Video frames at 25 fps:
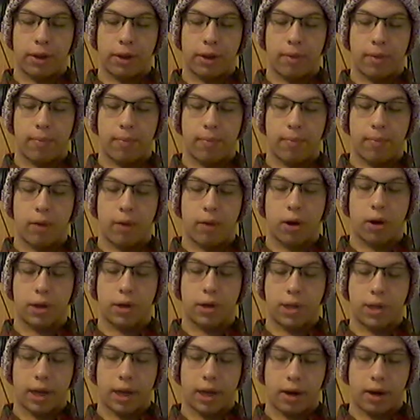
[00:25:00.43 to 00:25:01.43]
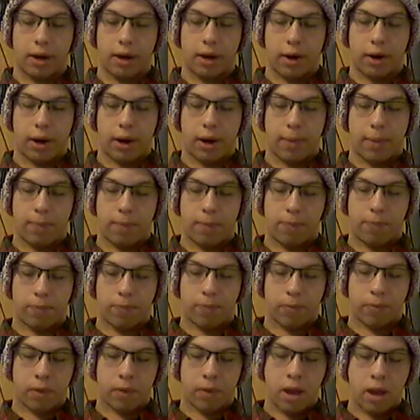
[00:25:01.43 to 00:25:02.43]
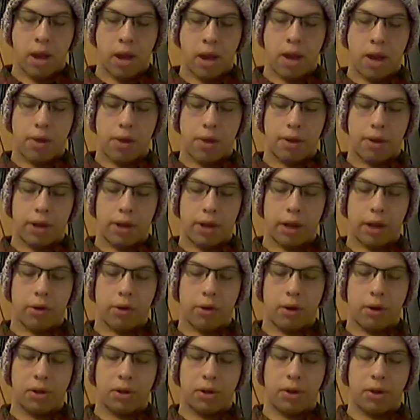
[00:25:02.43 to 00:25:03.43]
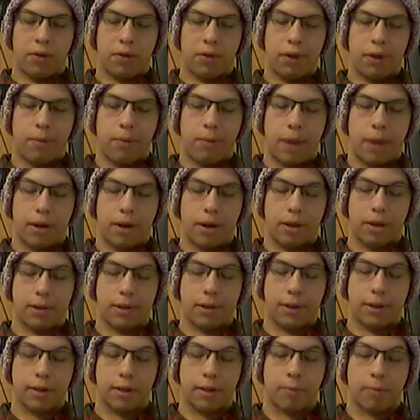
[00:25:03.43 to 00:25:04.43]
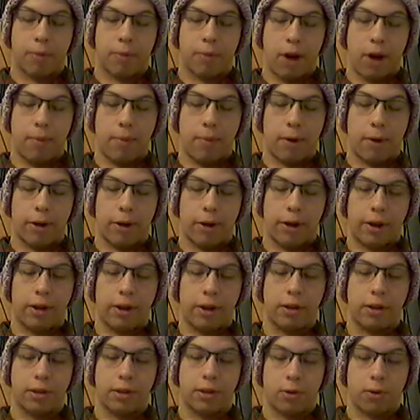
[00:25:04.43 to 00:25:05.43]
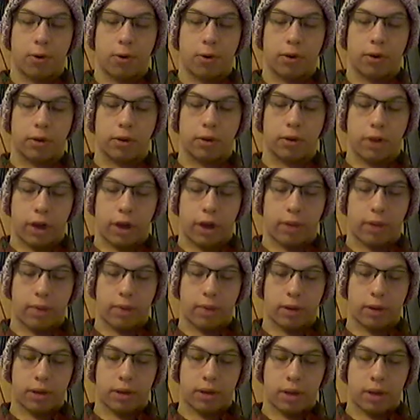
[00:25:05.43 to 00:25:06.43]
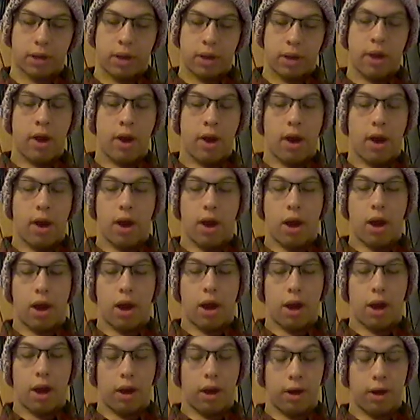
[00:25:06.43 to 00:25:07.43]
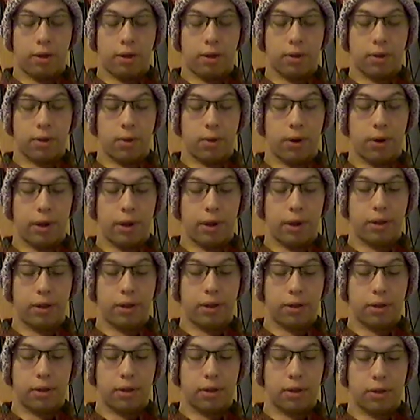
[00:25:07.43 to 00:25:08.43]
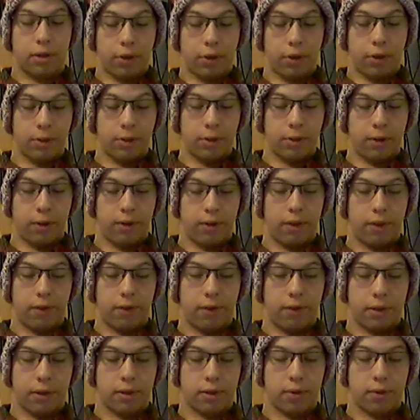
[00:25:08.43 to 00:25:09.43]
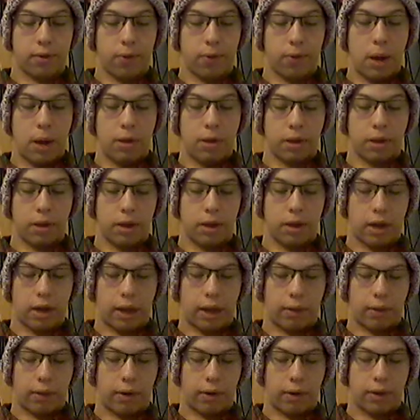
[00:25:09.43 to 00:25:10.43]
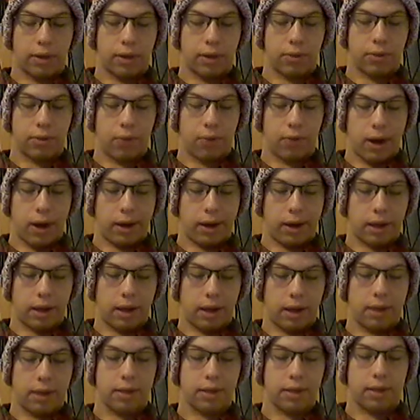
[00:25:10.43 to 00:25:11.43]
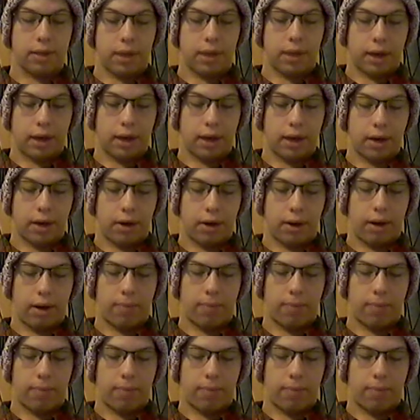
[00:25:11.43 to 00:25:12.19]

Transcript: them are secondary. The Declaration of Independence is a primary historical document. A historian's description of the events surrounding the Declaration's writing is a secondary.